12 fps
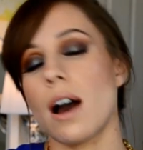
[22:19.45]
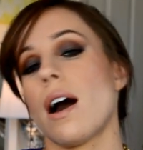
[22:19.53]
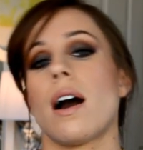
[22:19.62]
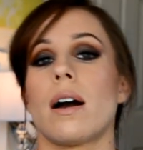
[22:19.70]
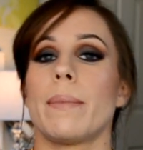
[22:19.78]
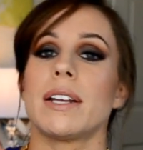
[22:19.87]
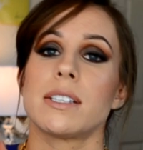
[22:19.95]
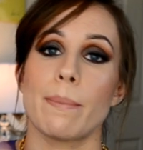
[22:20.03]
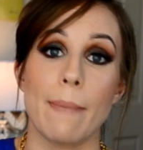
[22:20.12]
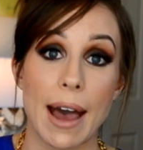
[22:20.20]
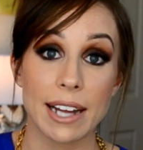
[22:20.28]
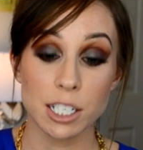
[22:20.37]
Um, it's a
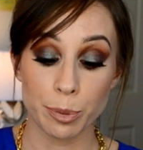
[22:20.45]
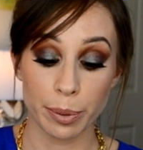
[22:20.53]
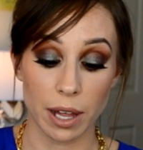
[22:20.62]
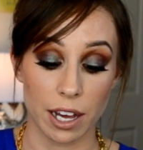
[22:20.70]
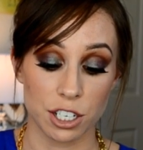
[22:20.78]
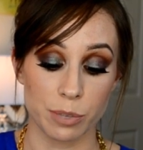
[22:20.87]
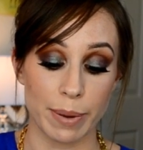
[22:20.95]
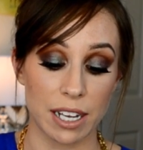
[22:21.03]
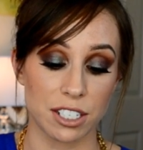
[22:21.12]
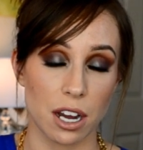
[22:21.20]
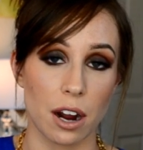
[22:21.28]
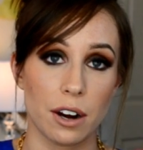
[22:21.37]
matte blush by
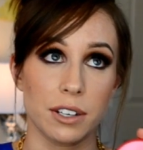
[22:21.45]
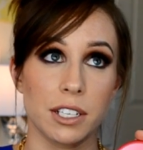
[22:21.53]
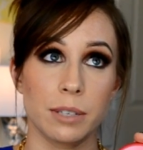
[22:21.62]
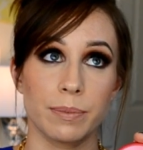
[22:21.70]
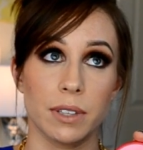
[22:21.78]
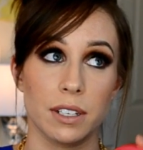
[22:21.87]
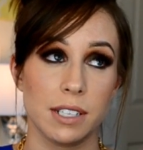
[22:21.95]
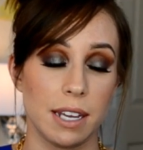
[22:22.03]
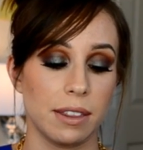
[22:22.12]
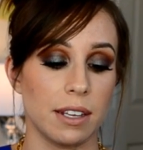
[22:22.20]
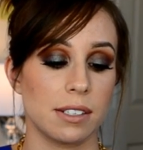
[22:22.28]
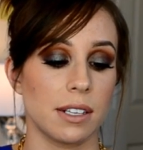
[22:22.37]
Tarte. Looks
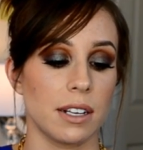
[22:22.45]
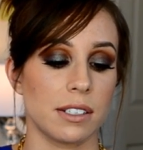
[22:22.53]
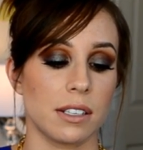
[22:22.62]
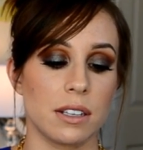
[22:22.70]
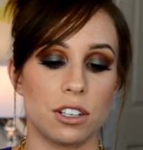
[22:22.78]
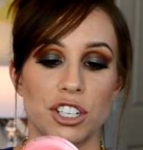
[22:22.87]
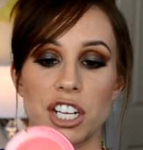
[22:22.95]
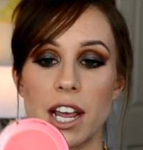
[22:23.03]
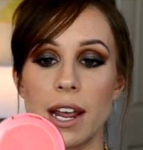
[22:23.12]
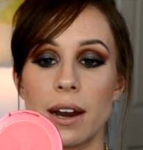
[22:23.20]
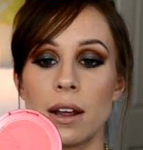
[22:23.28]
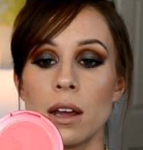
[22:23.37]
like this, and it's in the
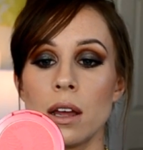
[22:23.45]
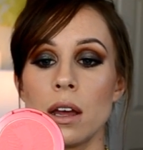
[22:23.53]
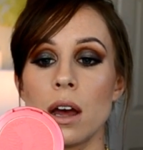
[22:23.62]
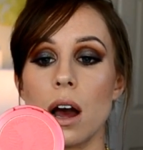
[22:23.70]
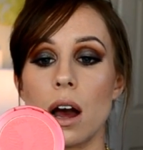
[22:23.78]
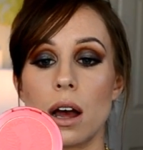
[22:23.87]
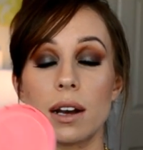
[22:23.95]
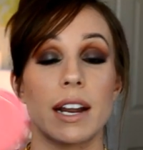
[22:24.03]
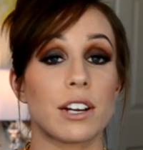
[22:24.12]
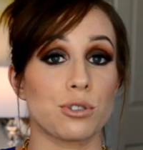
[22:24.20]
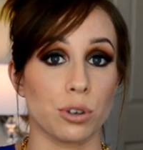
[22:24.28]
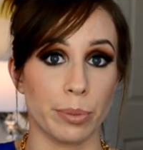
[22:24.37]
shade uh,
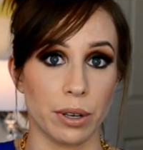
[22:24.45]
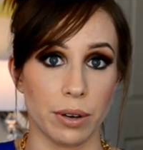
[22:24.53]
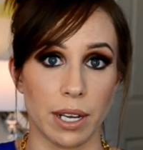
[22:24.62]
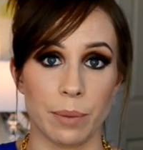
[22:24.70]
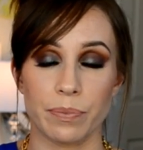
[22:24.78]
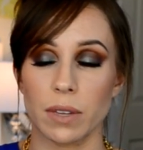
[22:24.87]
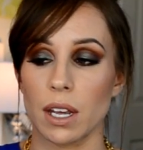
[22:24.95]
Natural Beauty.